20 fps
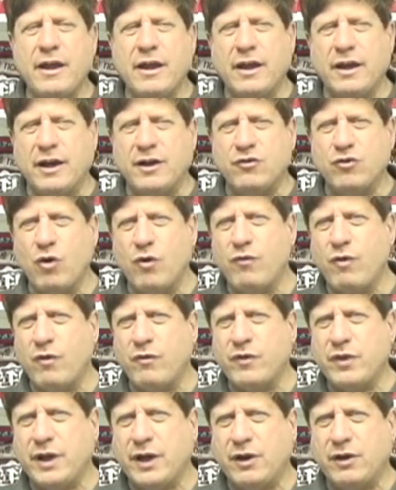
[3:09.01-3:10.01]
And I drove
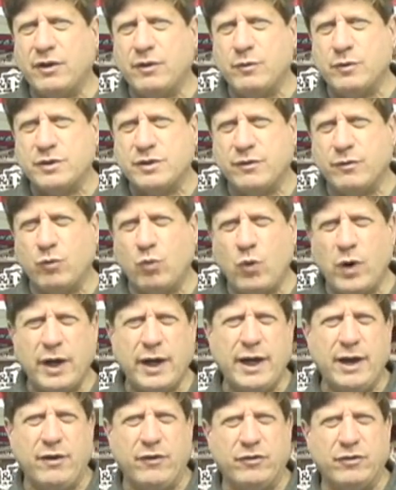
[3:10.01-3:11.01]
over there, and it was a
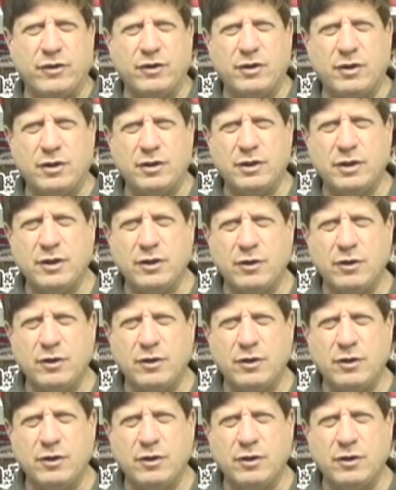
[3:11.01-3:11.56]
warehouse, a little